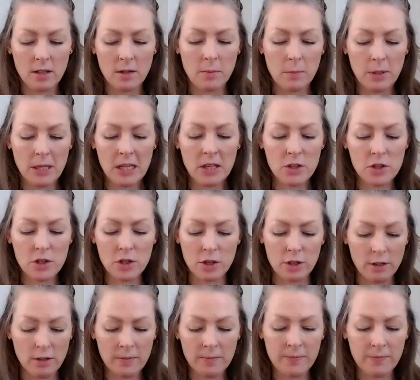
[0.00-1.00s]

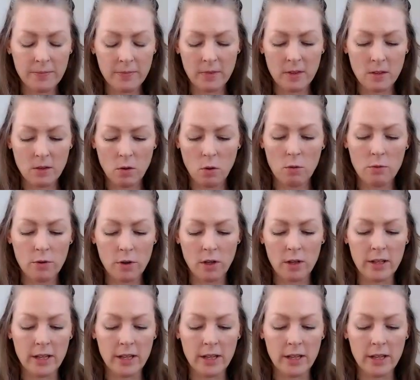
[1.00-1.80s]
picture, overall